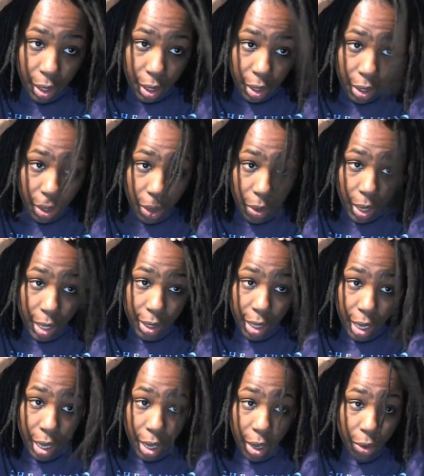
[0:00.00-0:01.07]
you know, as the
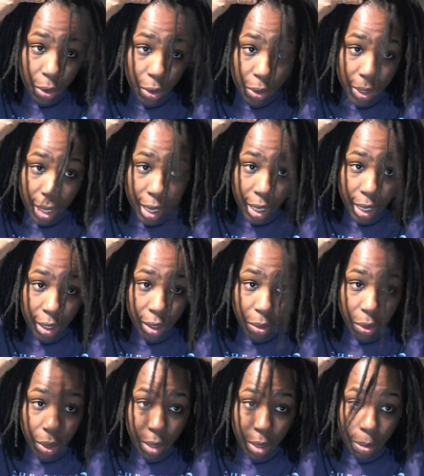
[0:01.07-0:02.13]
hair grows out at the
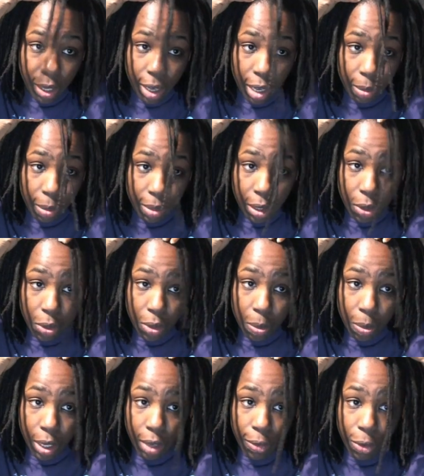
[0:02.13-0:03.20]
root, it becomes loose.
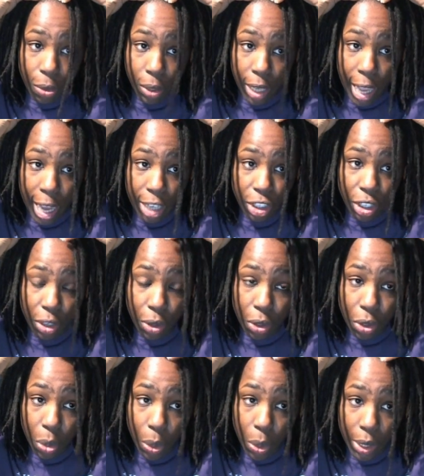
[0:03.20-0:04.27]
But if you latch it or
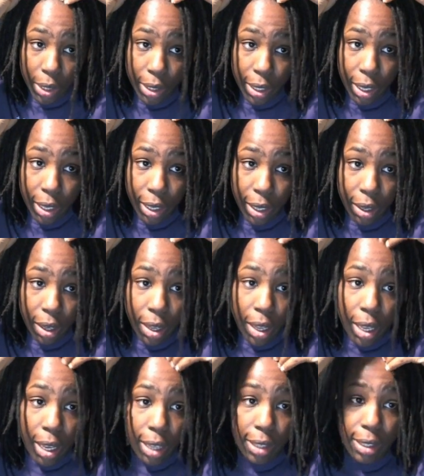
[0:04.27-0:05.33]
twist it,
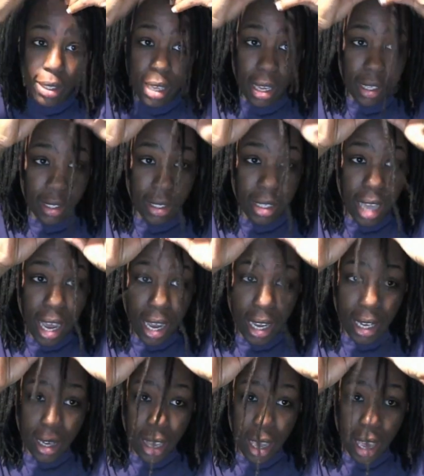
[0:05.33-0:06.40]
it stays tight
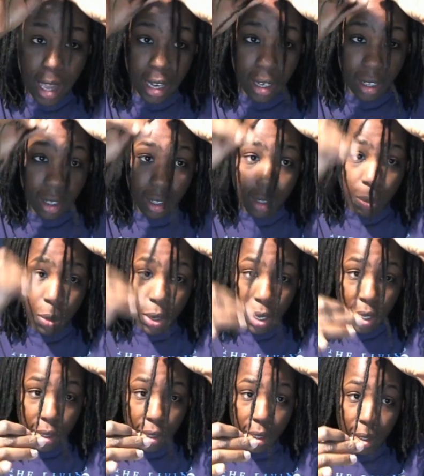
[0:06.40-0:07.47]
and looks more
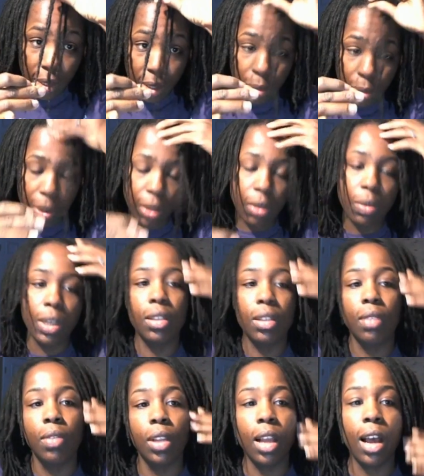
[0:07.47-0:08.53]
consistent with the rest
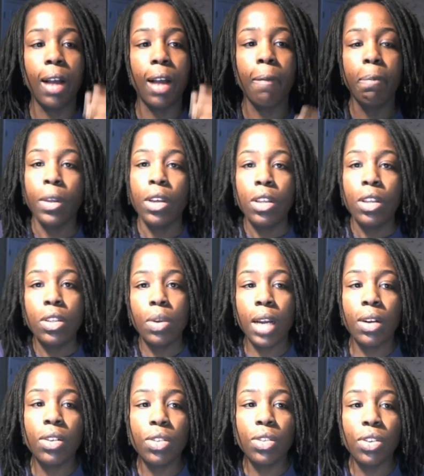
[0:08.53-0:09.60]
of the lock. So I
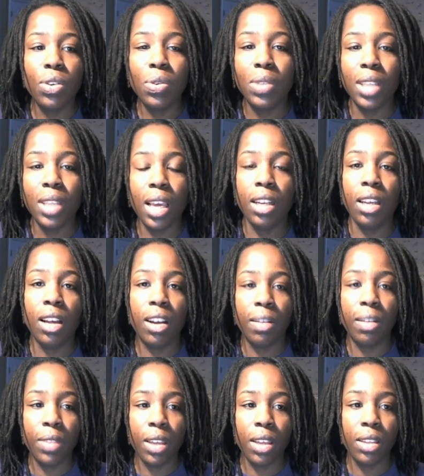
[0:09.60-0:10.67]
don't use any
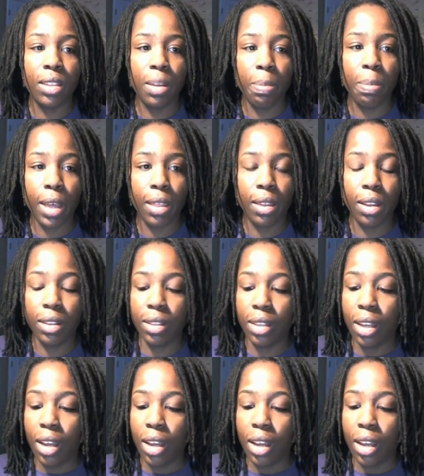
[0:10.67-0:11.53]
of these methods.